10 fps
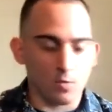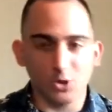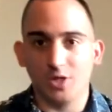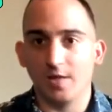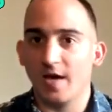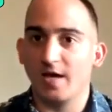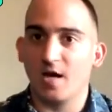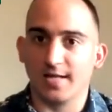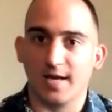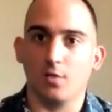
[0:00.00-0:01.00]
Once you get that
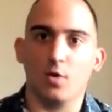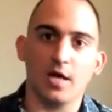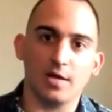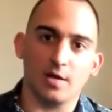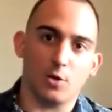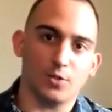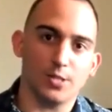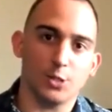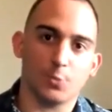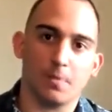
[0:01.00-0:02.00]
knocked out of the way and all the
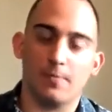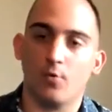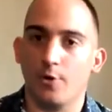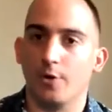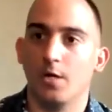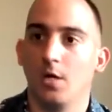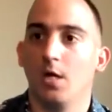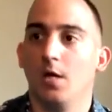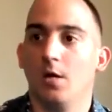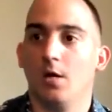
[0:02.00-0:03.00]
initial paperwork
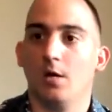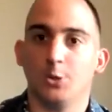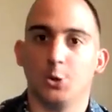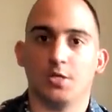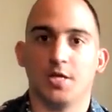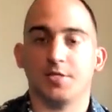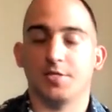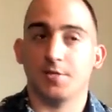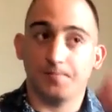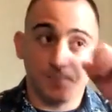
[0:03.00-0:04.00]
and drug
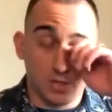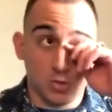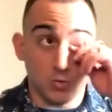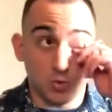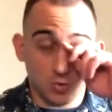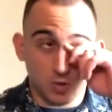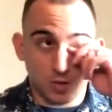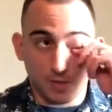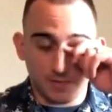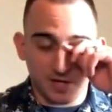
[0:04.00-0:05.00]
test, you will
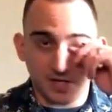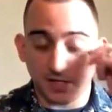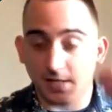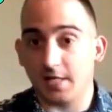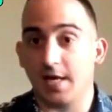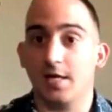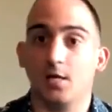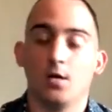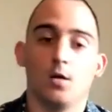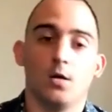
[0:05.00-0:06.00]
then
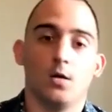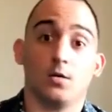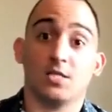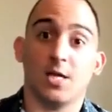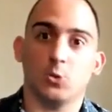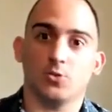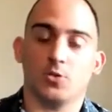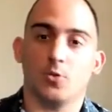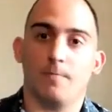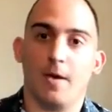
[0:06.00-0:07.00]
get scheduled
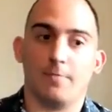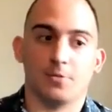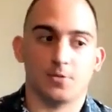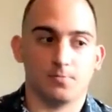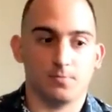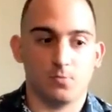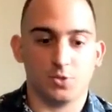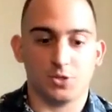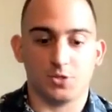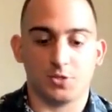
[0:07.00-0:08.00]
to go to MEPS,
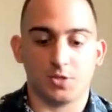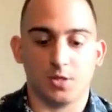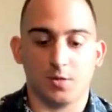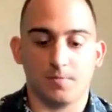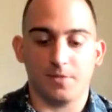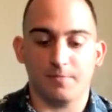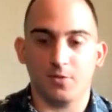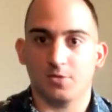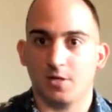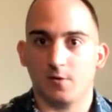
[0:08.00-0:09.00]
which is the
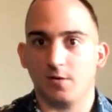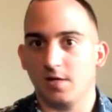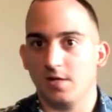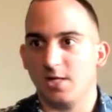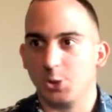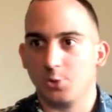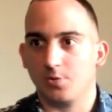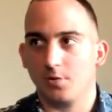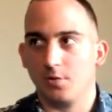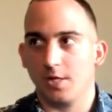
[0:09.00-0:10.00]
Military
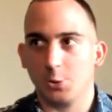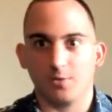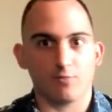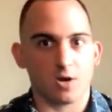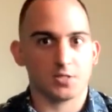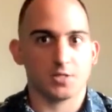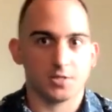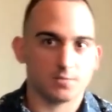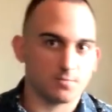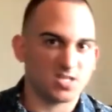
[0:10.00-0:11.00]
Entry
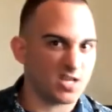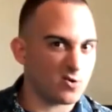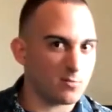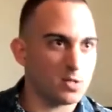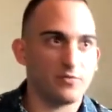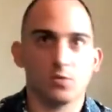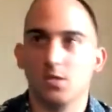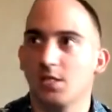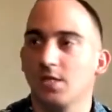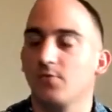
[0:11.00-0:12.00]
Process Center, I believe is what
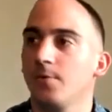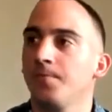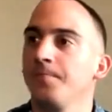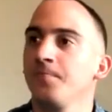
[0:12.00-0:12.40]
it stands for.